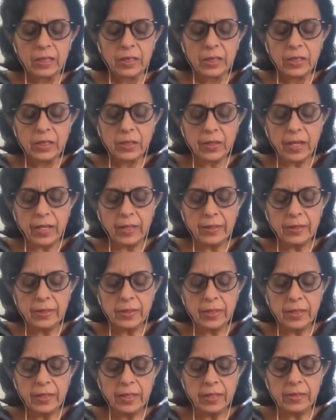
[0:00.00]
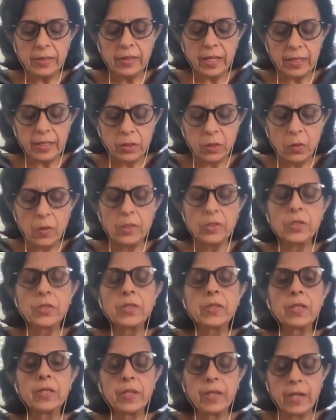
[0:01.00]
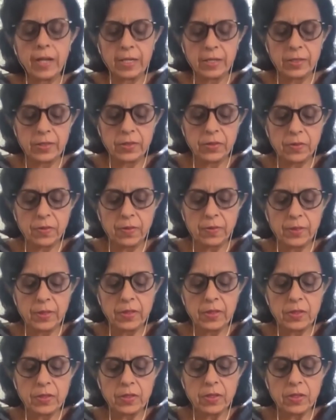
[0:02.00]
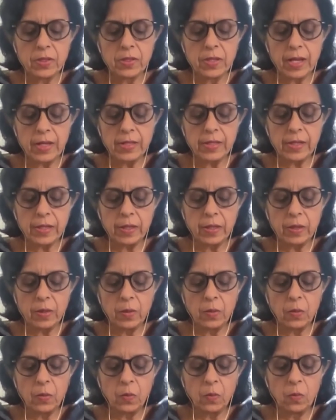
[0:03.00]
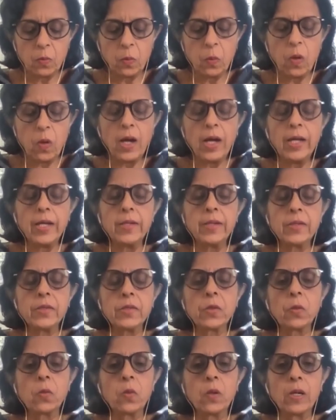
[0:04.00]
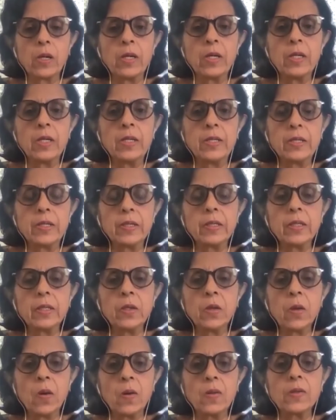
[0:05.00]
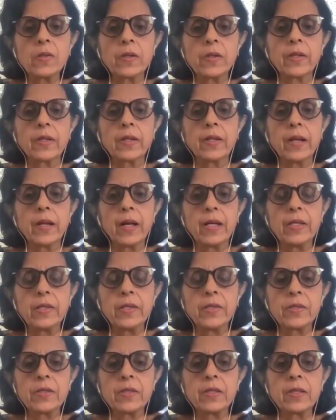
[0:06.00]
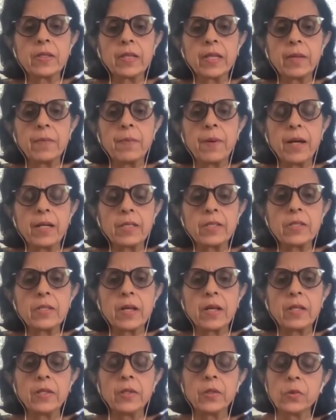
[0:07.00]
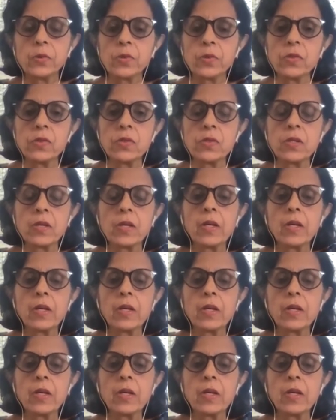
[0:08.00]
The other question that arises from this is that why does the world not recognize that Pakistan uses